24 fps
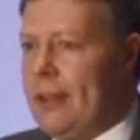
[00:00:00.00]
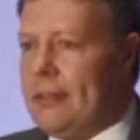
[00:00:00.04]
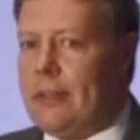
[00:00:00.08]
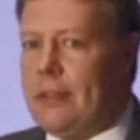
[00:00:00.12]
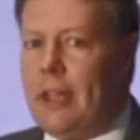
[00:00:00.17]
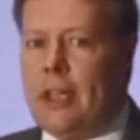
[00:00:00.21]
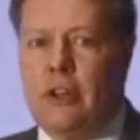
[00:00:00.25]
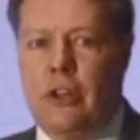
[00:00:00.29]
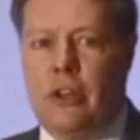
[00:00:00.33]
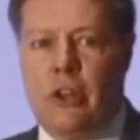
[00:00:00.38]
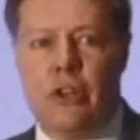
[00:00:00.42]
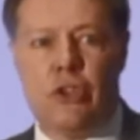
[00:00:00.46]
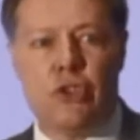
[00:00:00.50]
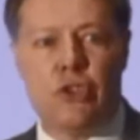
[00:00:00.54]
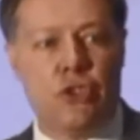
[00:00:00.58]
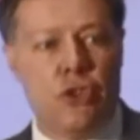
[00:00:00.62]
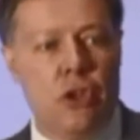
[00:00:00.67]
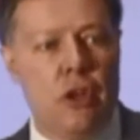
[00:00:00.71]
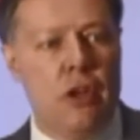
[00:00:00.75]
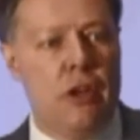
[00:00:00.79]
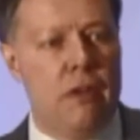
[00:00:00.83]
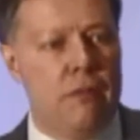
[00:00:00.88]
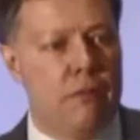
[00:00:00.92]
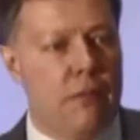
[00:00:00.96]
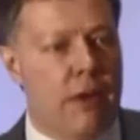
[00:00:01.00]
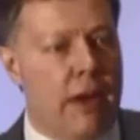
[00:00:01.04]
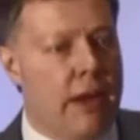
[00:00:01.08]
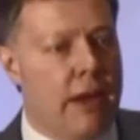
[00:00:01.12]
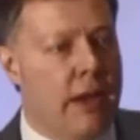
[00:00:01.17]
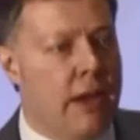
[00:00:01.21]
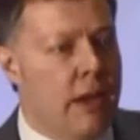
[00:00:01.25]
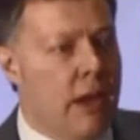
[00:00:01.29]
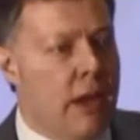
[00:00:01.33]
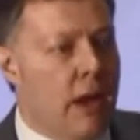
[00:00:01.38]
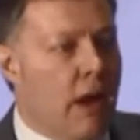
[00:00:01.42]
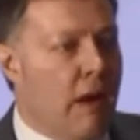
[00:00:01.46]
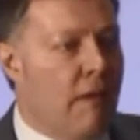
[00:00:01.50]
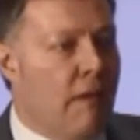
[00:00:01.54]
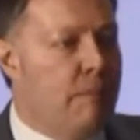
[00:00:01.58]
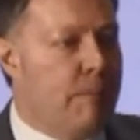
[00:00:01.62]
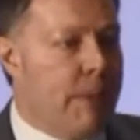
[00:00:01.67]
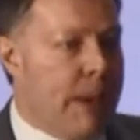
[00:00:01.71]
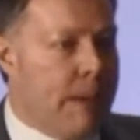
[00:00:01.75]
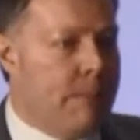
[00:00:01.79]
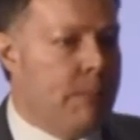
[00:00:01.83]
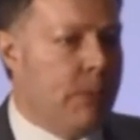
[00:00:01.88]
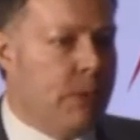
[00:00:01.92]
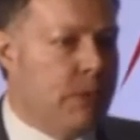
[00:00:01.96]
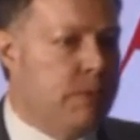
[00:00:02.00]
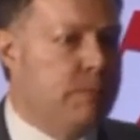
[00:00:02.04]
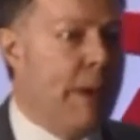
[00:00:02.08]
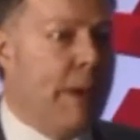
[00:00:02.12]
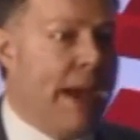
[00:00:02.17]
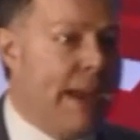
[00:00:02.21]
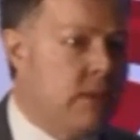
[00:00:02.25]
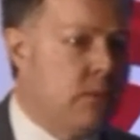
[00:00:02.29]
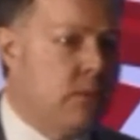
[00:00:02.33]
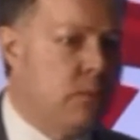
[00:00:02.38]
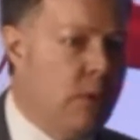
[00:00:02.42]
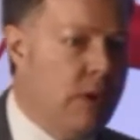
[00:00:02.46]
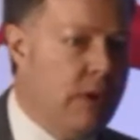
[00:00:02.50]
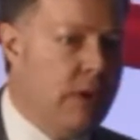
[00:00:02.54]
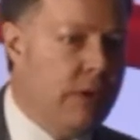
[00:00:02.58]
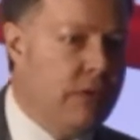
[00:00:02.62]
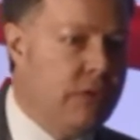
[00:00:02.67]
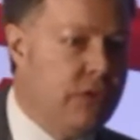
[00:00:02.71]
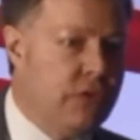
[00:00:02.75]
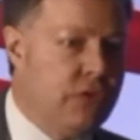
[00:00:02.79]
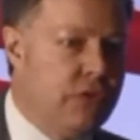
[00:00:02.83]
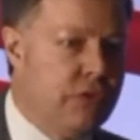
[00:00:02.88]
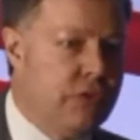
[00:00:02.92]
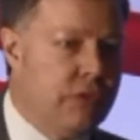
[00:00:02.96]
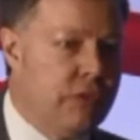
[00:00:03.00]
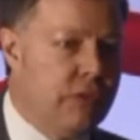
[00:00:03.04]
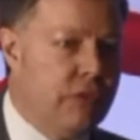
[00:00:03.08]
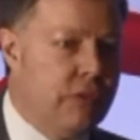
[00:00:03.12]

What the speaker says: they did a survey of people's passwords.